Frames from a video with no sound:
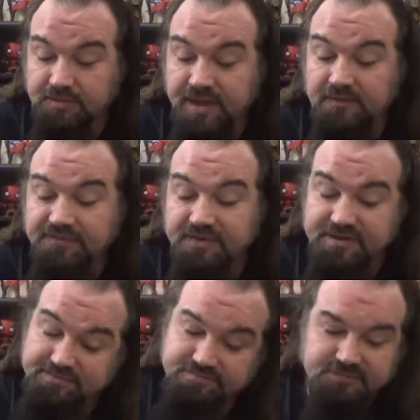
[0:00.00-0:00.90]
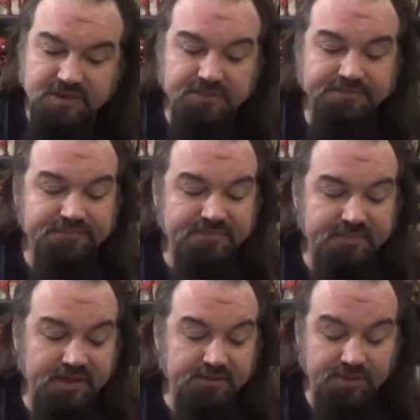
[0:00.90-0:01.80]
without Fury, well,
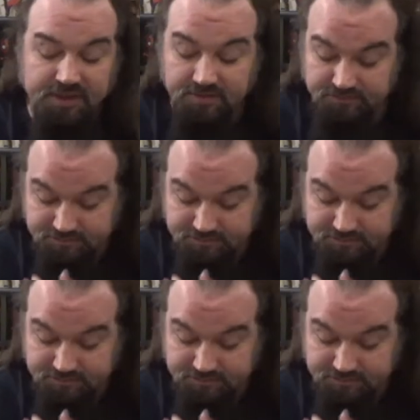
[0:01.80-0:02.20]
he will.